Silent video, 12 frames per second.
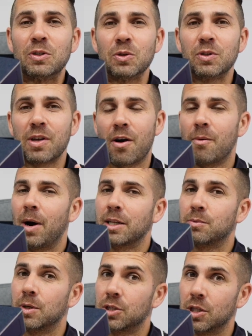2
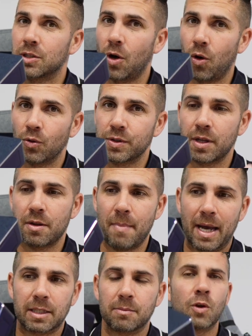terabytes, which is also the
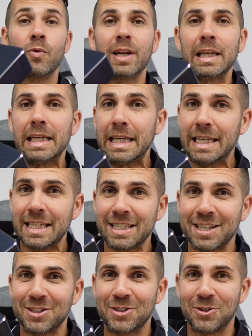maximum. So really
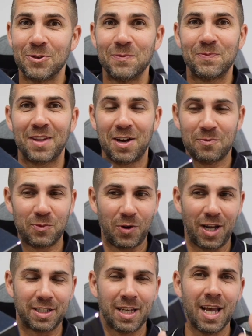easy to
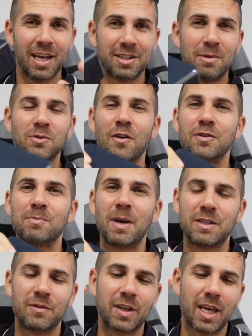upgrade. In terms of
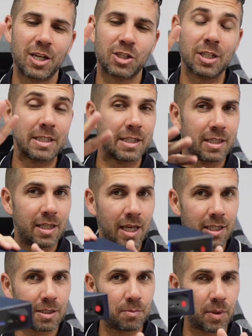specifications,
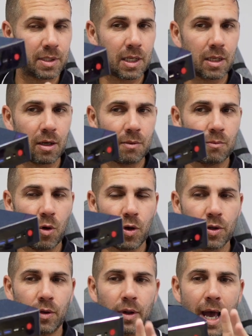this particular
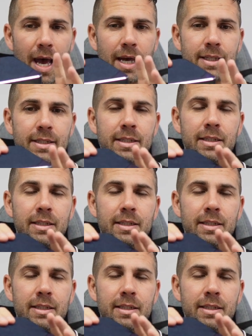model has